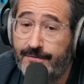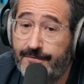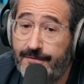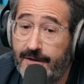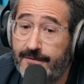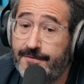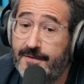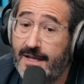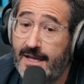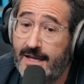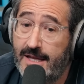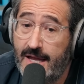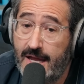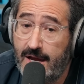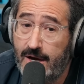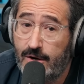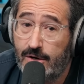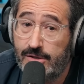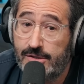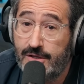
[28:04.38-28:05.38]
50
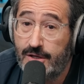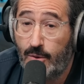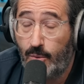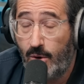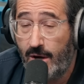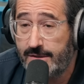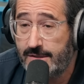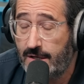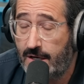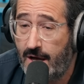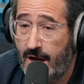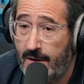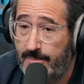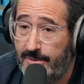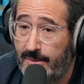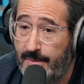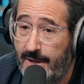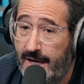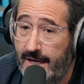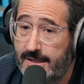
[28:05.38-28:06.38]
years, there was a
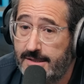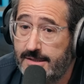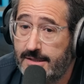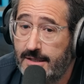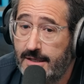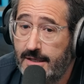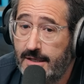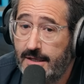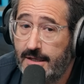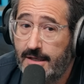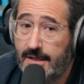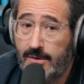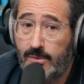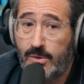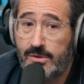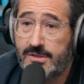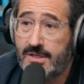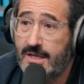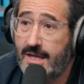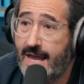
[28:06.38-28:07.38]
compromise. It
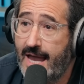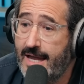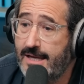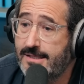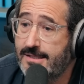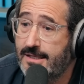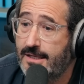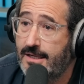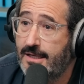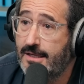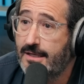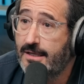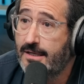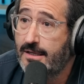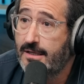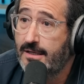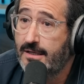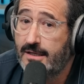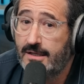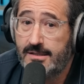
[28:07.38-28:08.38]
was Casey,
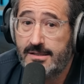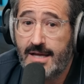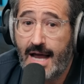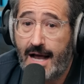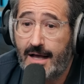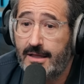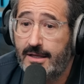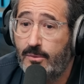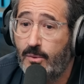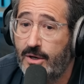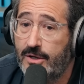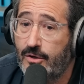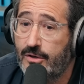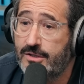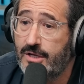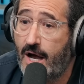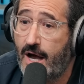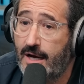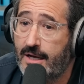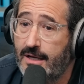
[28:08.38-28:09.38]
exactly what
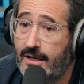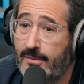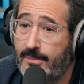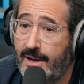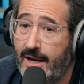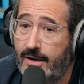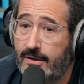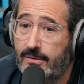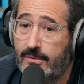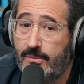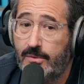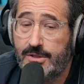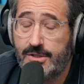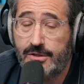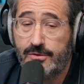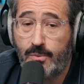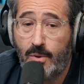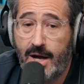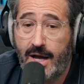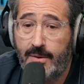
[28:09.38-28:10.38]
you're talking about. Which
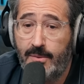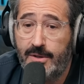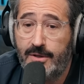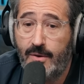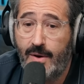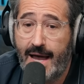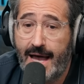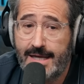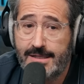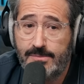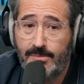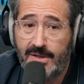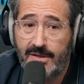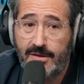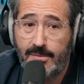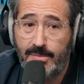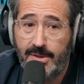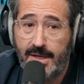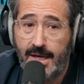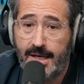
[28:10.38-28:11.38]
is why when you asked me
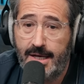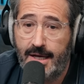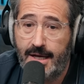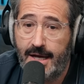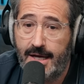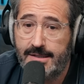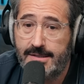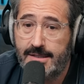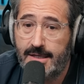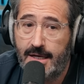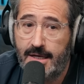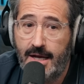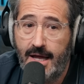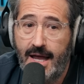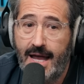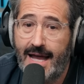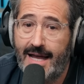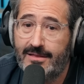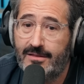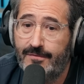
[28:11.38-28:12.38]
at the beginning, I said
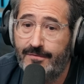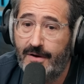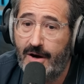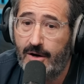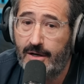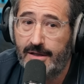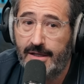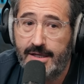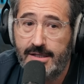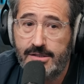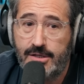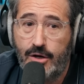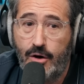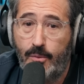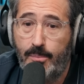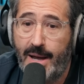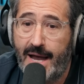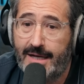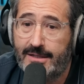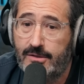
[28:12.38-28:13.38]
at the very least
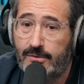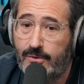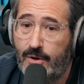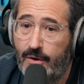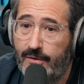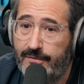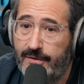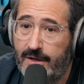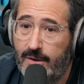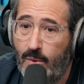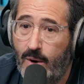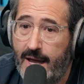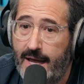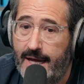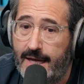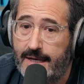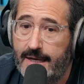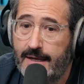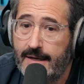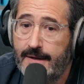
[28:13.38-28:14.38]
go back to Roe v.
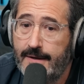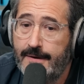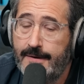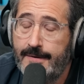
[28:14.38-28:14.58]
Wade,